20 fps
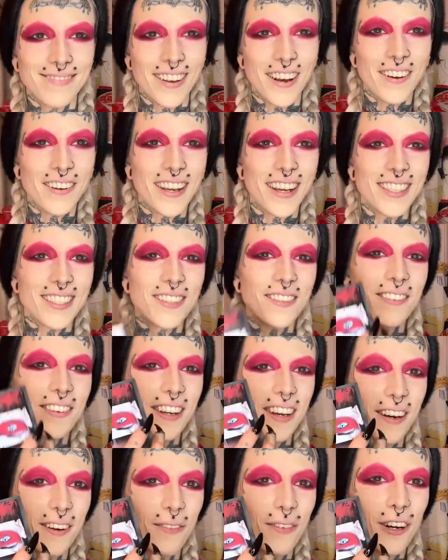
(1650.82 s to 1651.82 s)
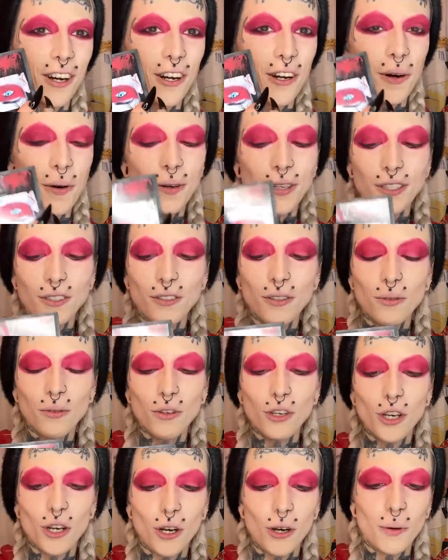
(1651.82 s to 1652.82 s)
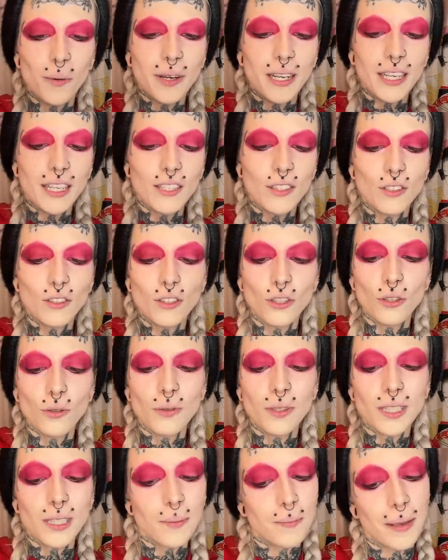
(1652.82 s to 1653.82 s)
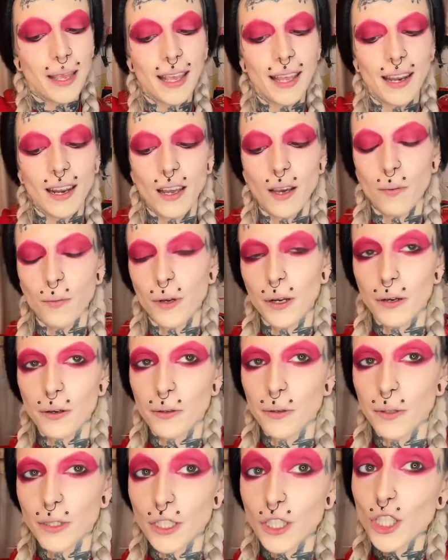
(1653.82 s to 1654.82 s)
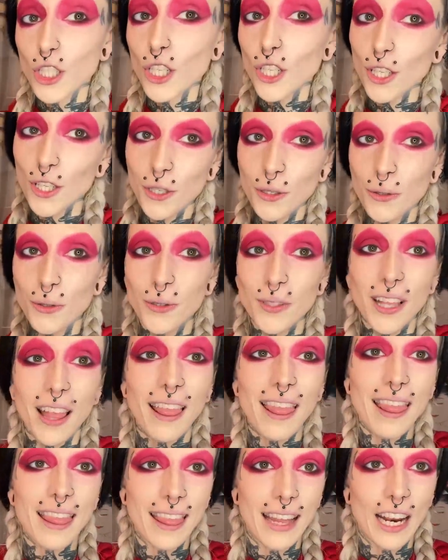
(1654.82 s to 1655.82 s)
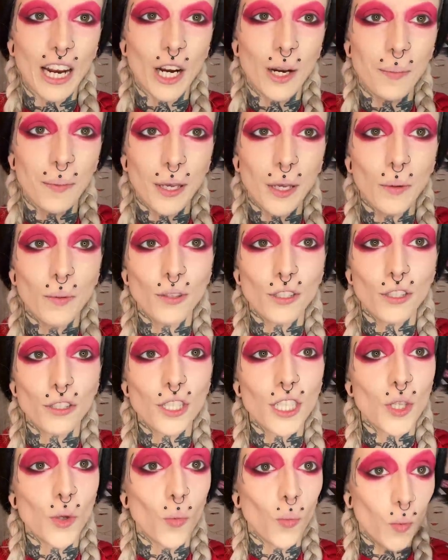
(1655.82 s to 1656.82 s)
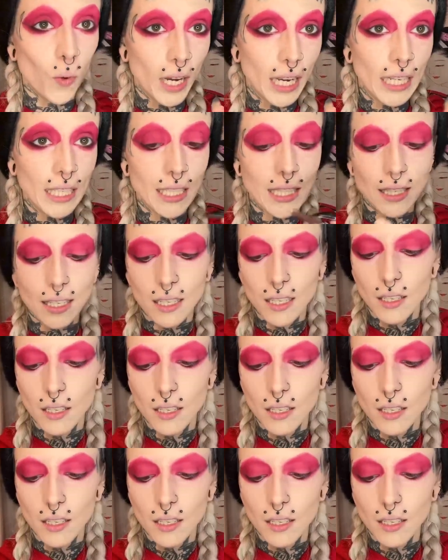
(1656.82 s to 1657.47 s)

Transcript: Okay, so now we're going to go into Smitten and we are going to use Therapy, which is the white.